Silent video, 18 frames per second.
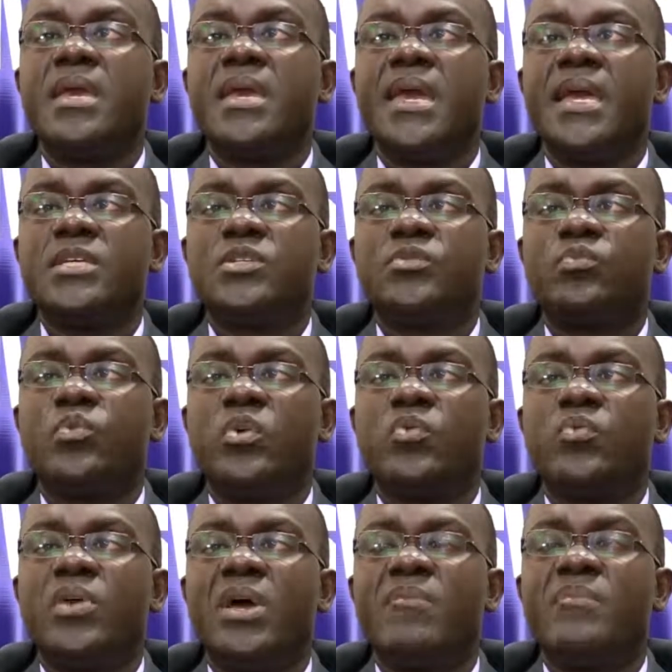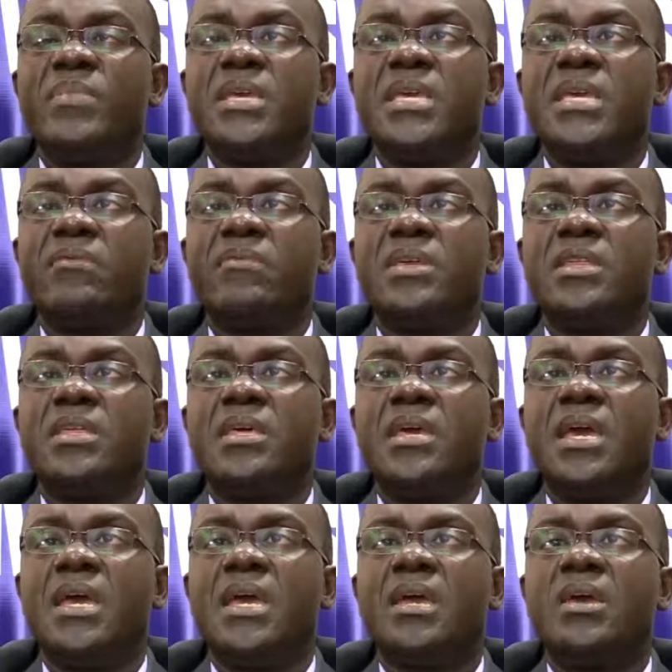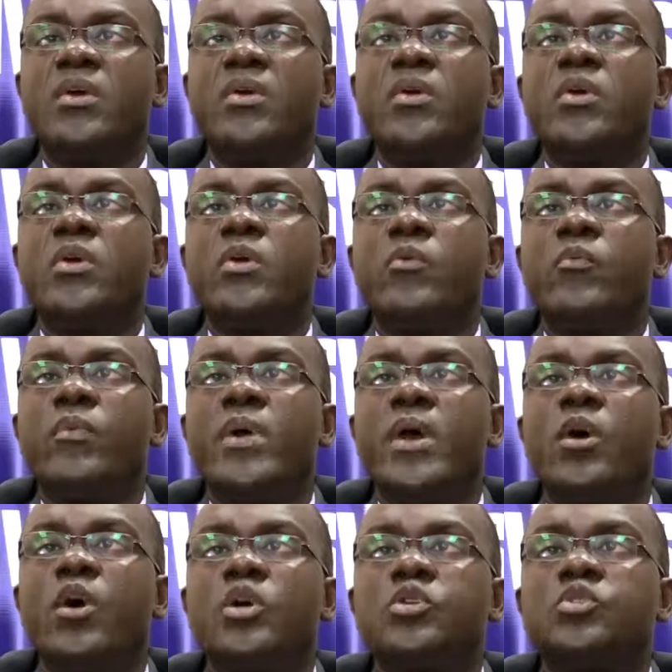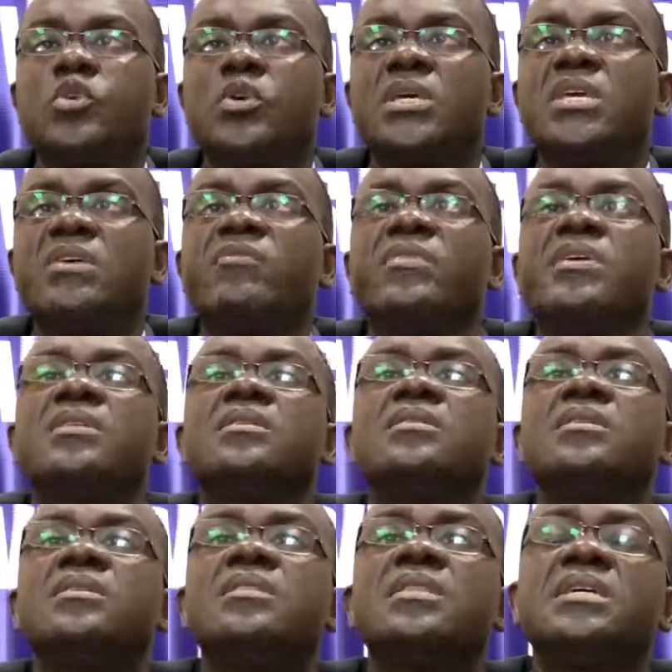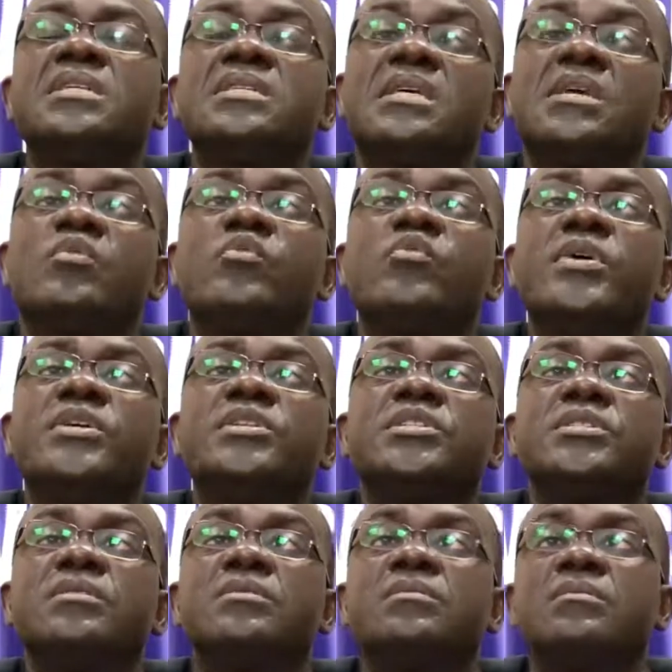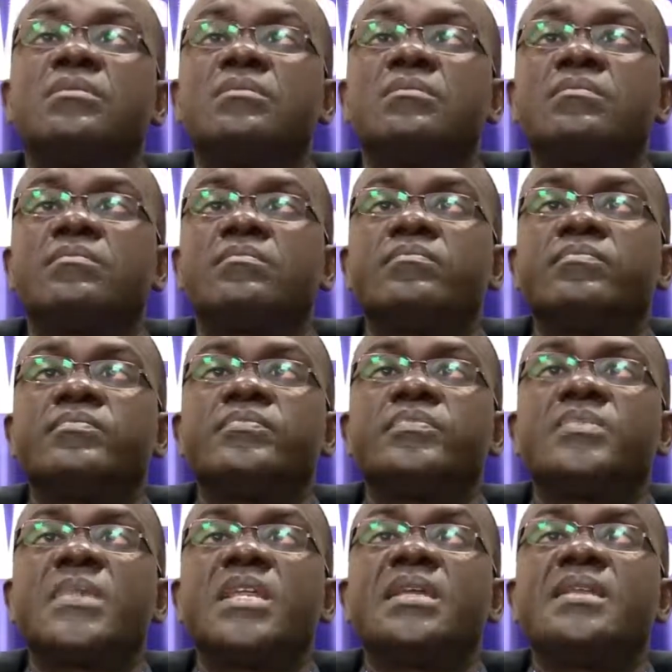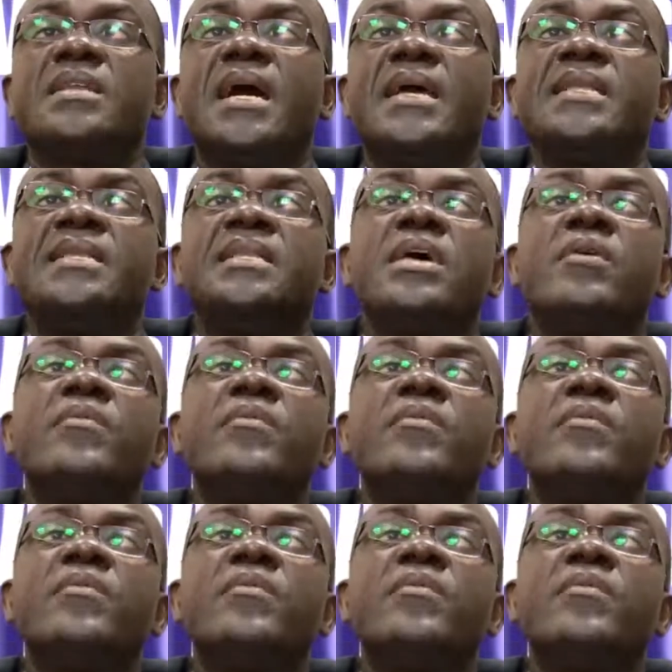is what we have been given here. We're also given this equation, that the